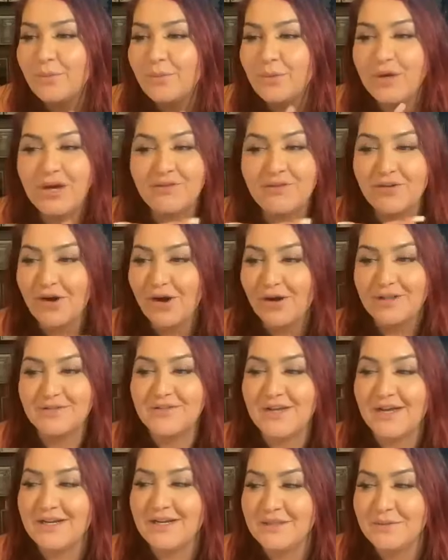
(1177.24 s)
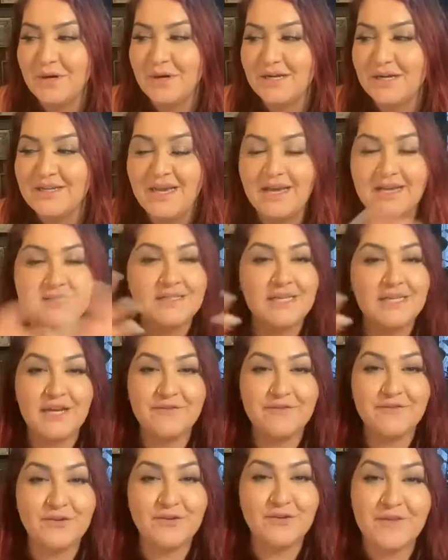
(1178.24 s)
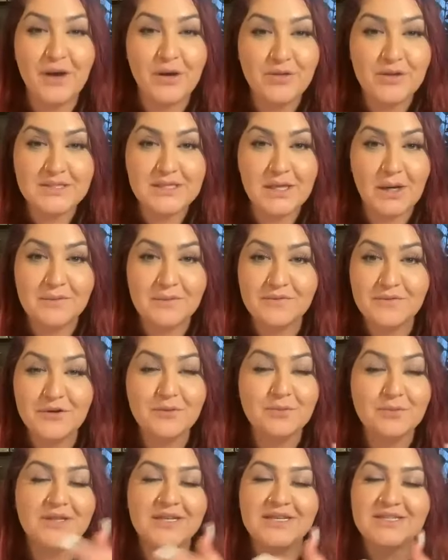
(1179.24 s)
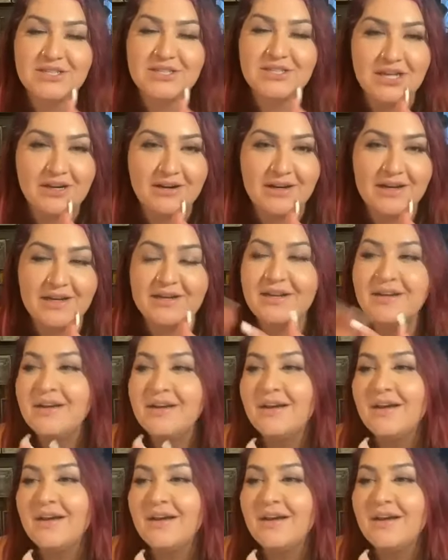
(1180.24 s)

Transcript: We cover all of that in the podcast. If you found this helpful, please share it.